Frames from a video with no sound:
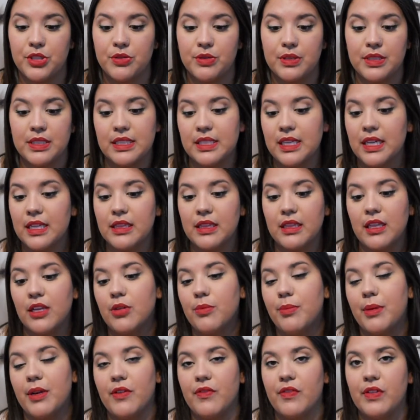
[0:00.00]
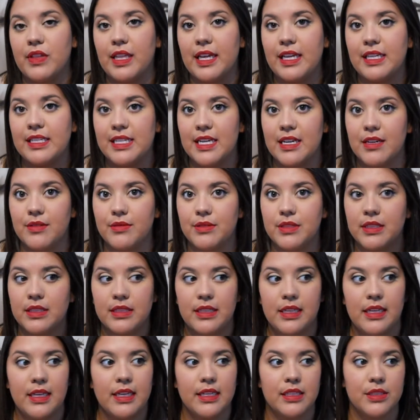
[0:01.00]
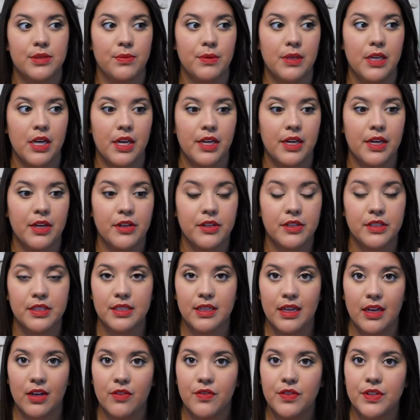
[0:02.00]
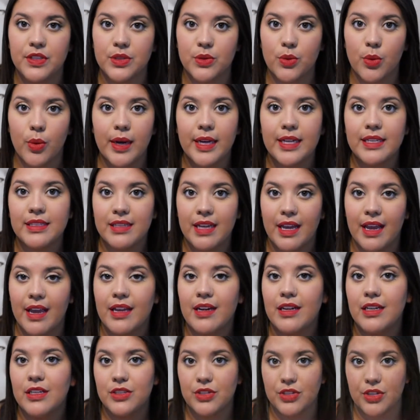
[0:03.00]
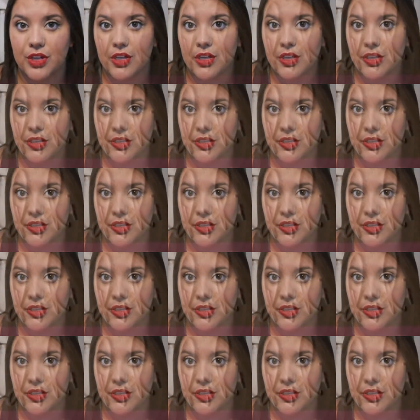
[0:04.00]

which is a little bit of a letdown, seeing as Rihanna herself is quite tan and dark